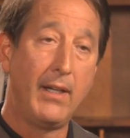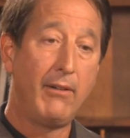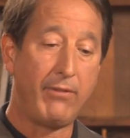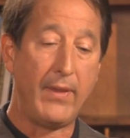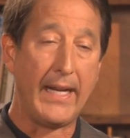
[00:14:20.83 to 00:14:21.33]

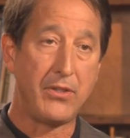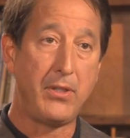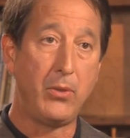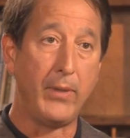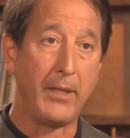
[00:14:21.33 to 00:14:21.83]
for that
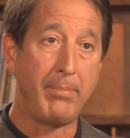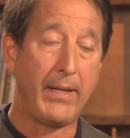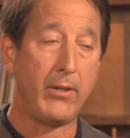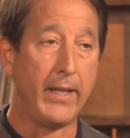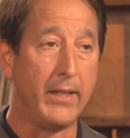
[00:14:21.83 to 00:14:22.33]
2-week
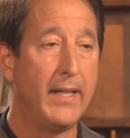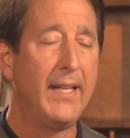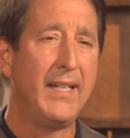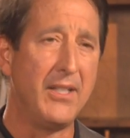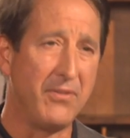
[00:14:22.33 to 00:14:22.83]
period
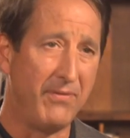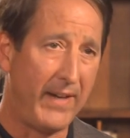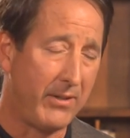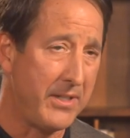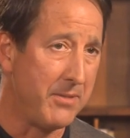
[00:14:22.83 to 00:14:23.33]
is
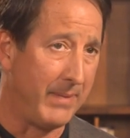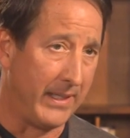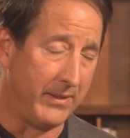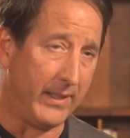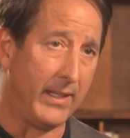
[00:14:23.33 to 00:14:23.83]
very
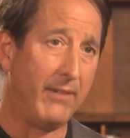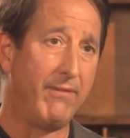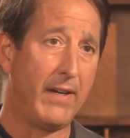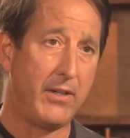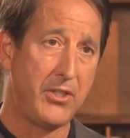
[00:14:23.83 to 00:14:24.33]
demanding and
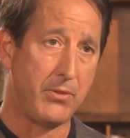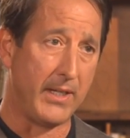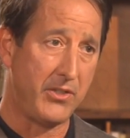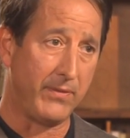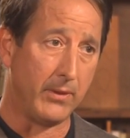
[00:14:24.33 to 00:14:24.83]
very
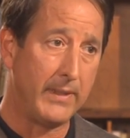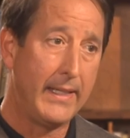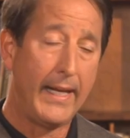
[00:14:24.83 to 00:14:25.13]
stressful.